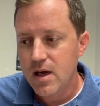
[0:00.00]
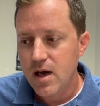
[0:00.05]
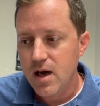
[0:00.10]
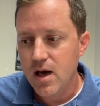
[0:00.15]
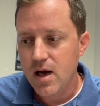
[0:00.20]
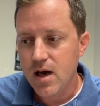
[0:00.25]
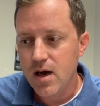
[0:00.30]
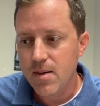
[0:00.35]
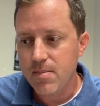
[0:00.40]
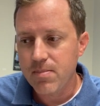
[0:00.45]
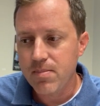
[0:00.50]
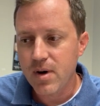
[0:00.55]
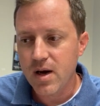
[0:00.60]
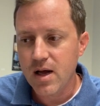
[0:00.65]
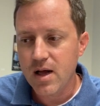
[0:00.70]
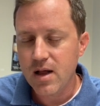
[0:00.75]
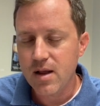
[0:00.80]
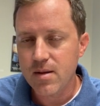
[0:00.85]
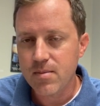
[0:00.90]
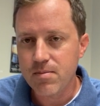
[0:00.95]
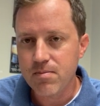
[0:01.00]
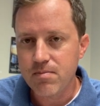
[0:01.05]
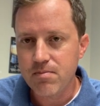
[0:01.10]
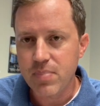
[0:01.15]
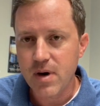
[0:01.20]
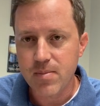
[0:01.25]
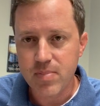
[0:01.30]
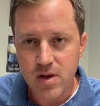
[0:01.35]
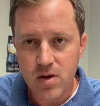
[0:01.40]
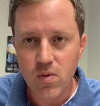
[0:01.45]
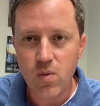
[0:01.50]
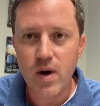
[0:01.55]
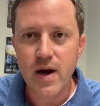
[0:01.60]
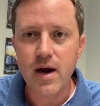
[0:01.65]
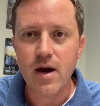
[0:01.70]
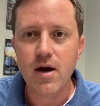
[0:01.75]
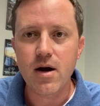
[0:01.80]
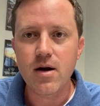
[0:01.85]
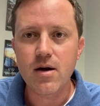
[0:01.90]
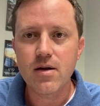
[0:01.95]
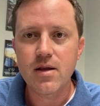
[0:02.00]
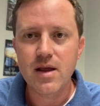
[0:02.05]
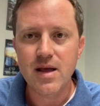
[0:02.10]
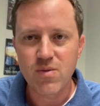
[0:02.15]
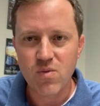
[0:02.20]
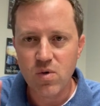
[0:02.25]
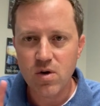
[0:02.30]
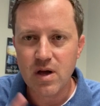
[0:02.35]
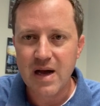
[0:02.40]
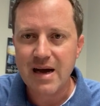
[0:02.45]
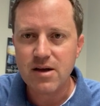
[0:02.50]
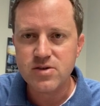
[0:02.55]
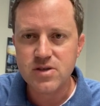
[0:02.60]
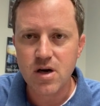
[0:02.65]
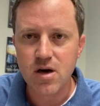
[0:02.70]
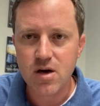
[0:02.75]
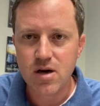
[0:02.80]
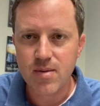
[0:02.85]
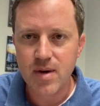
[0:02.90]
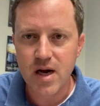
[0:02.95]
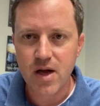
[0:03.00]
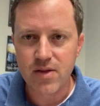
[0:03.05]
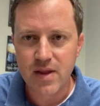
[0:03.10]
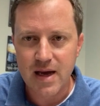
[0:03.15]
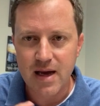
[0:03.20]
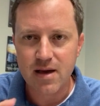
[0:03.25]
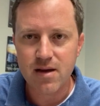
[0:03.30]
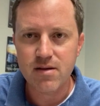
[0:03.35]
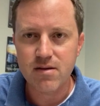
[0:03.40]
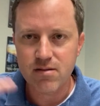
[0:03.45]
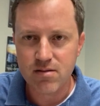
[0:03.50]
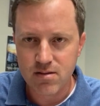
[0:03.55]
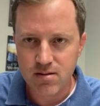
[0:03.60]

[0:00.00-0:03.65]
But be aware, and I'll talk about that